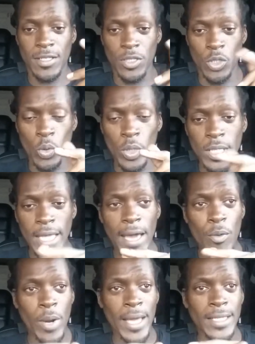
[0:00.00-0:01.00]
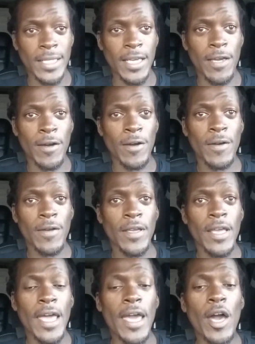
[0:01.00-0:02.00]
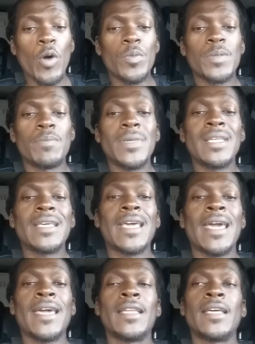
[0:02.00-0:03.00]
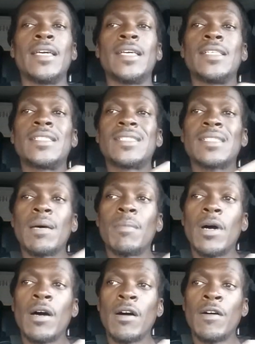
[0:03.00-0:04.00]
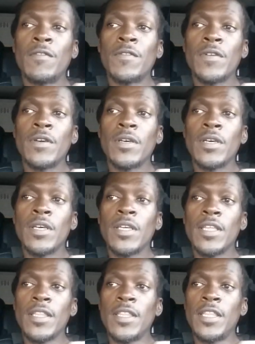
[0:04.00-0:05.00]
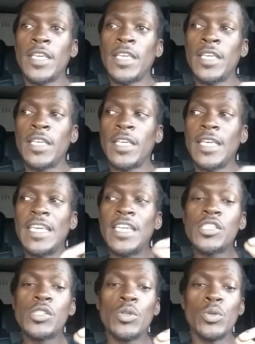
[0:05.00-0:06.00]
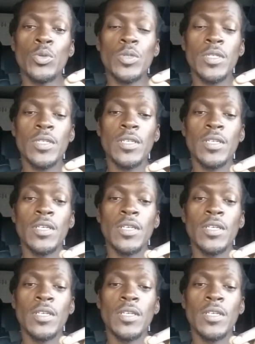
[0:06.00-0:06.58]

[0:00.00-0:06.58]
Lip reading: doing that right there helps mitigate some of the issues